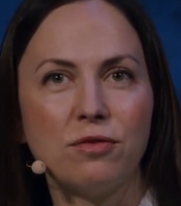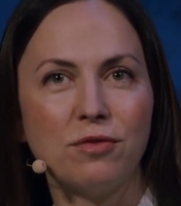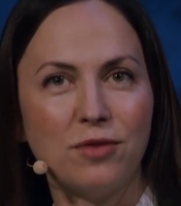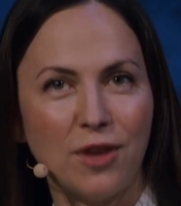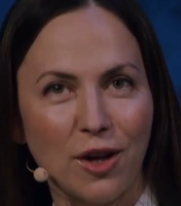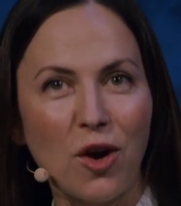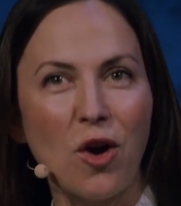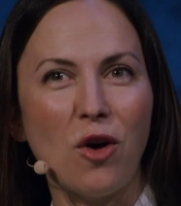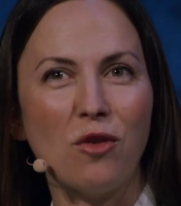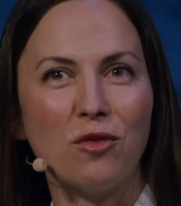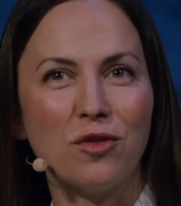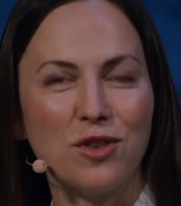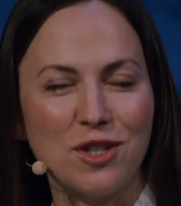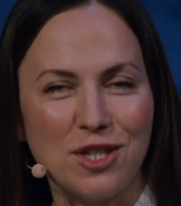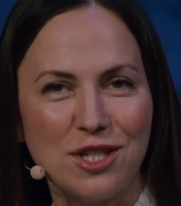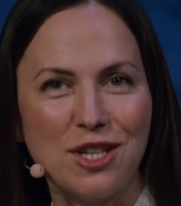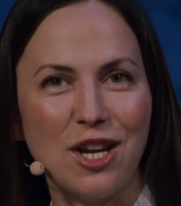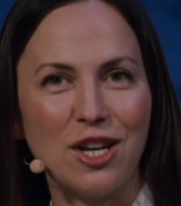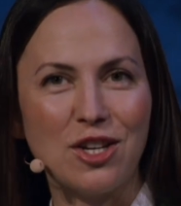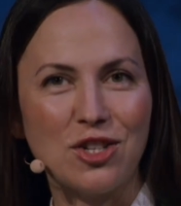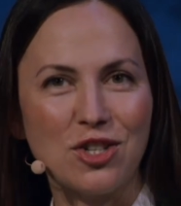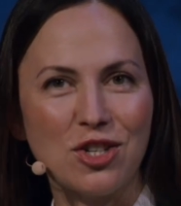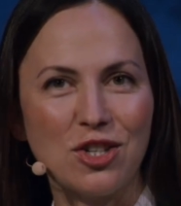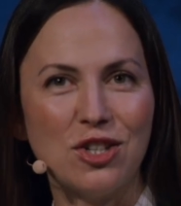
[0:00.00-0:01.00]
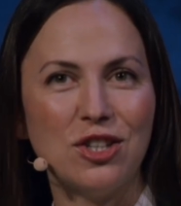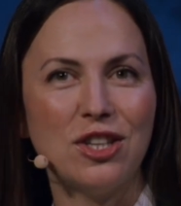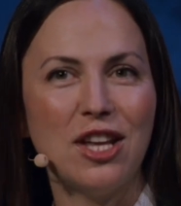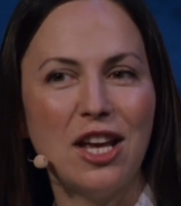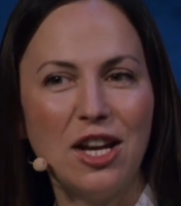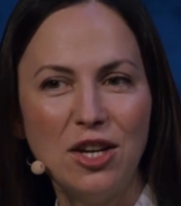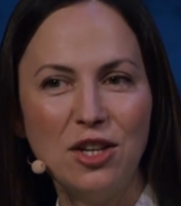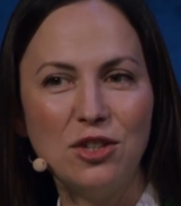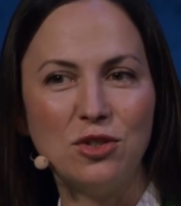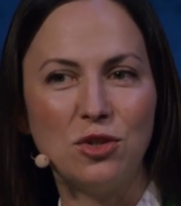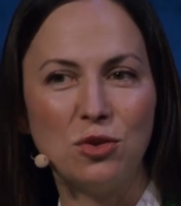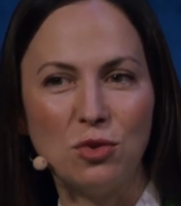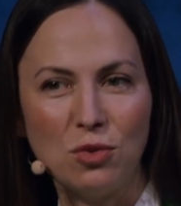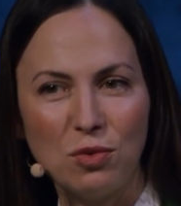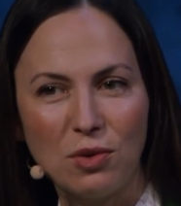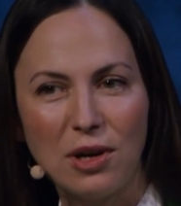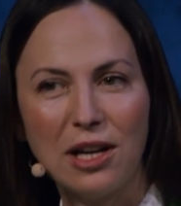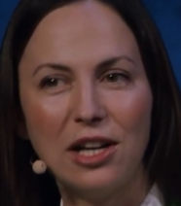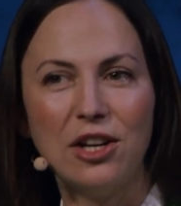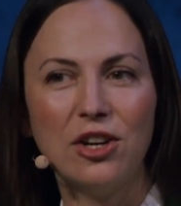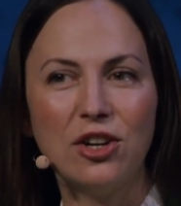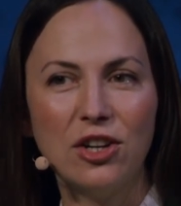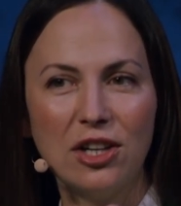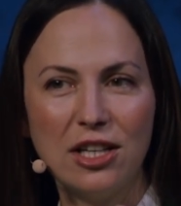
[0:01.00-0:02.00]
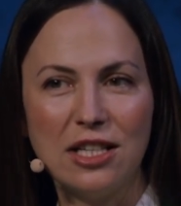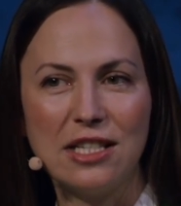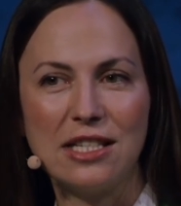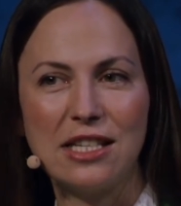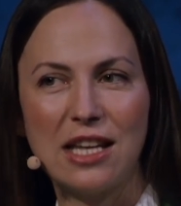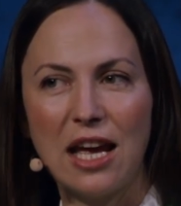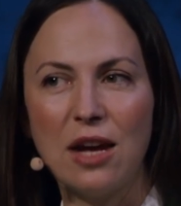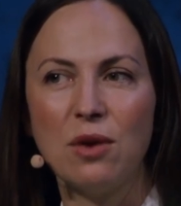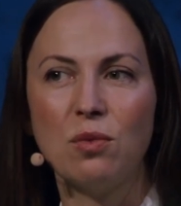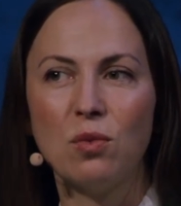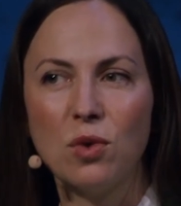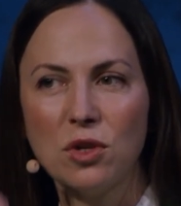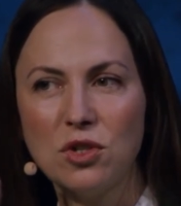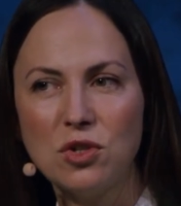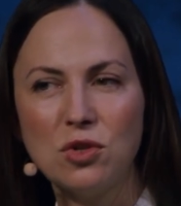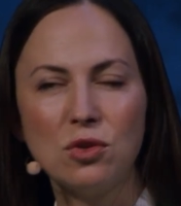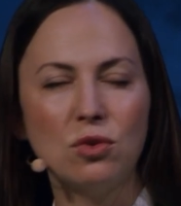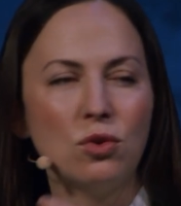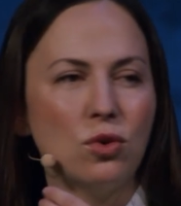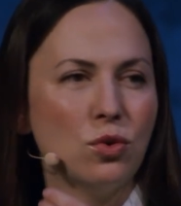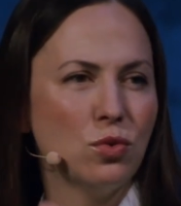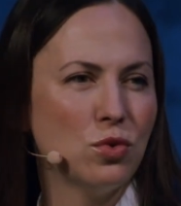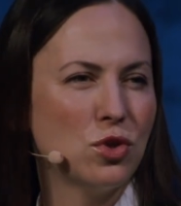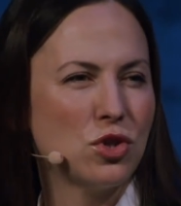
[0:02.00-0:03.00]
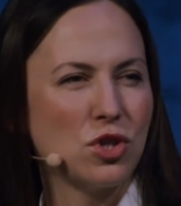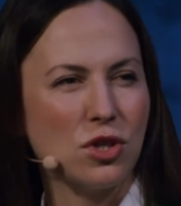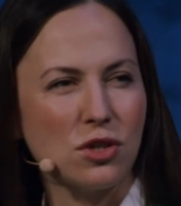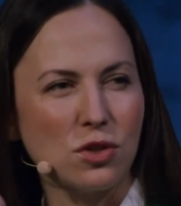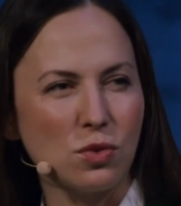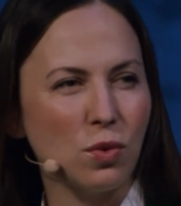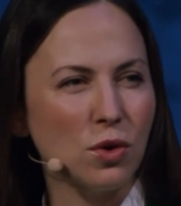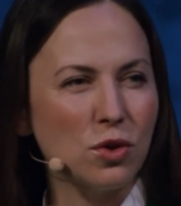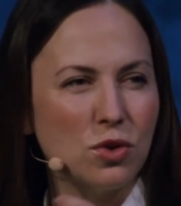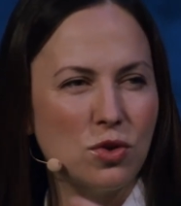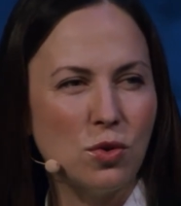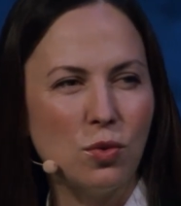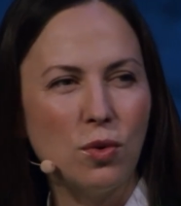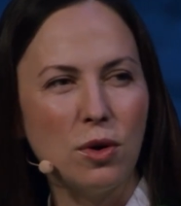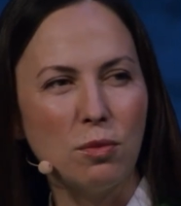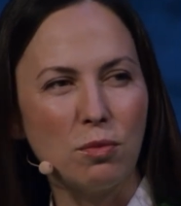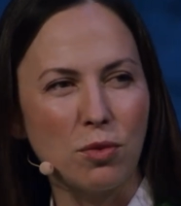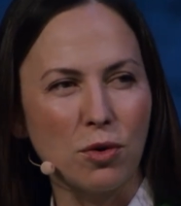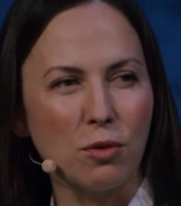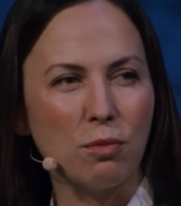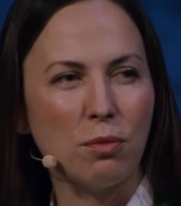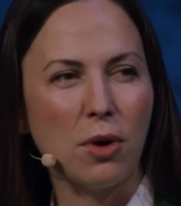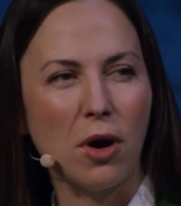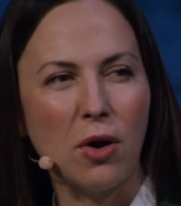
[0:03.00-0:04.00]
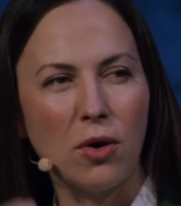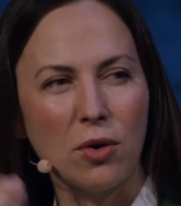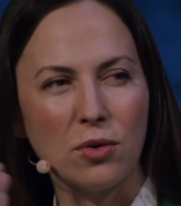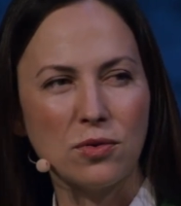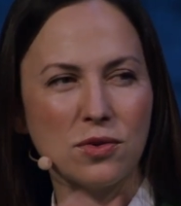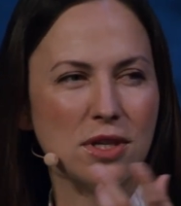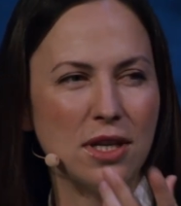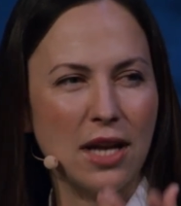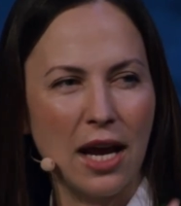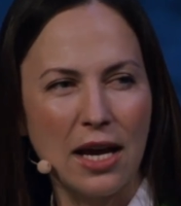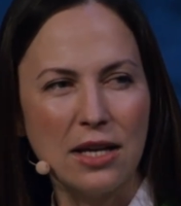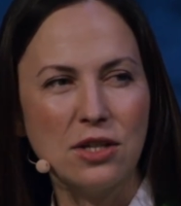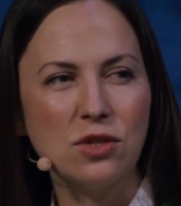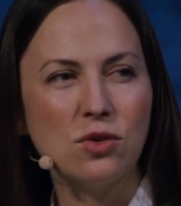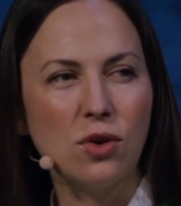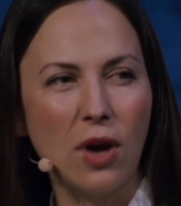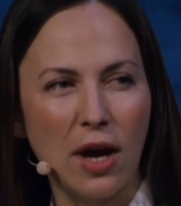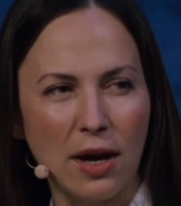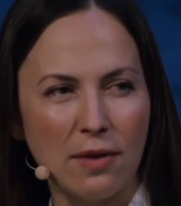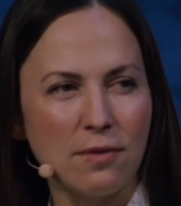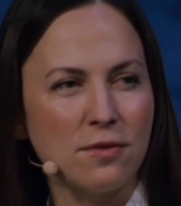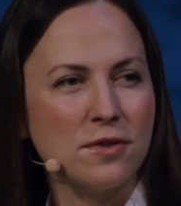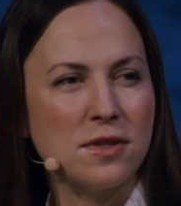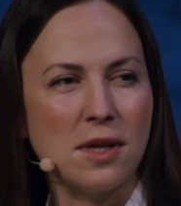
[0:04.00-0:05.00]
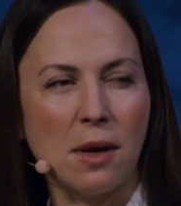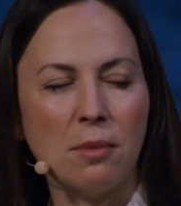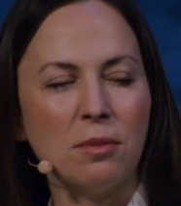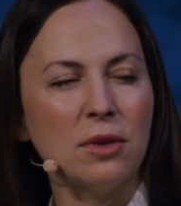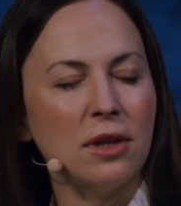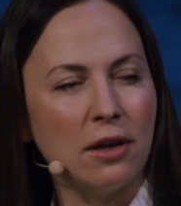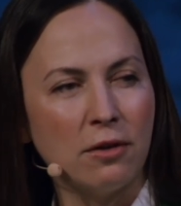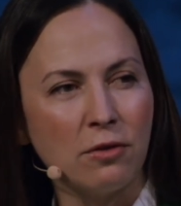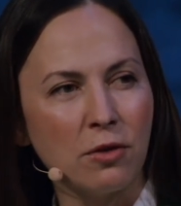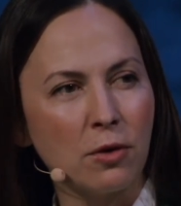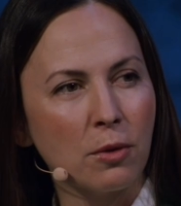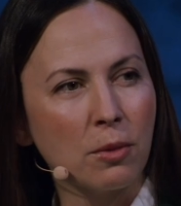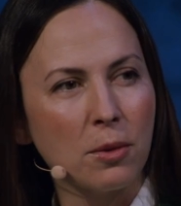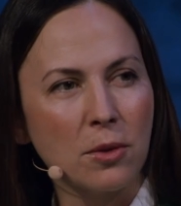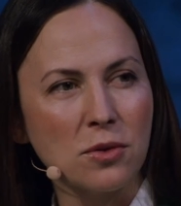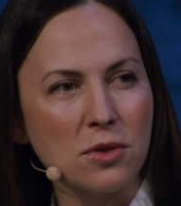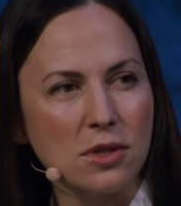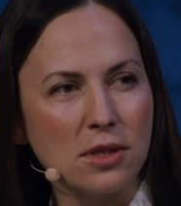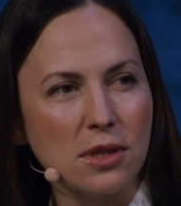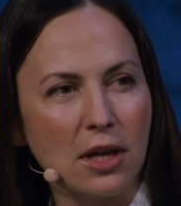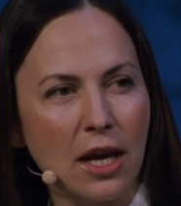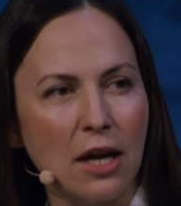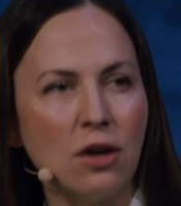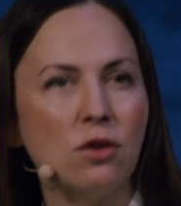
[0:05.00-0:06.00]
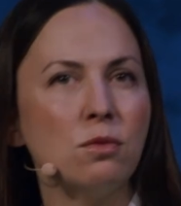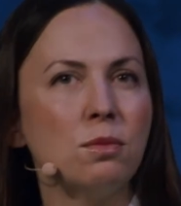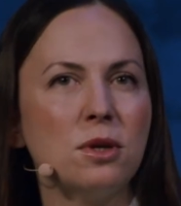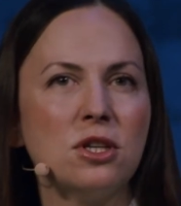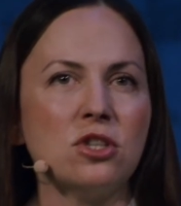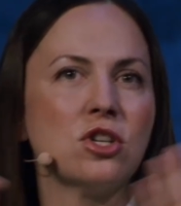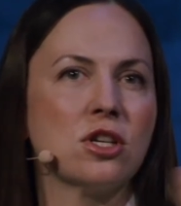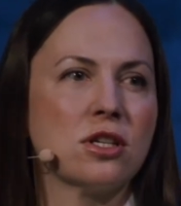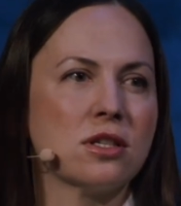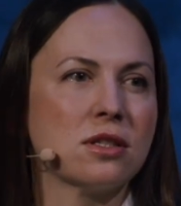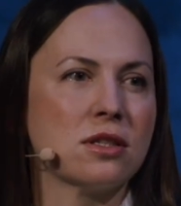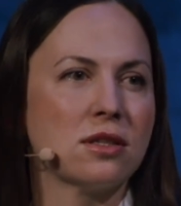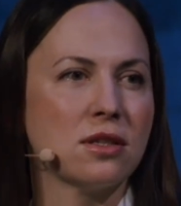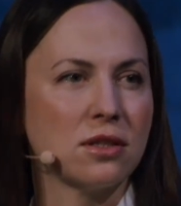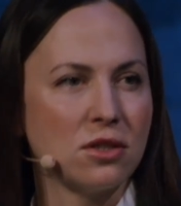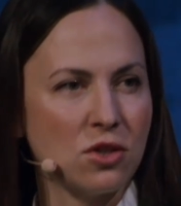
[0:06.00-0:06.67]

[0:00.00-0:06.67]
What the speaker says: the conversation, they need to clearly say what solutions, what do we propose. It has to have some deliverables. It cannot be just the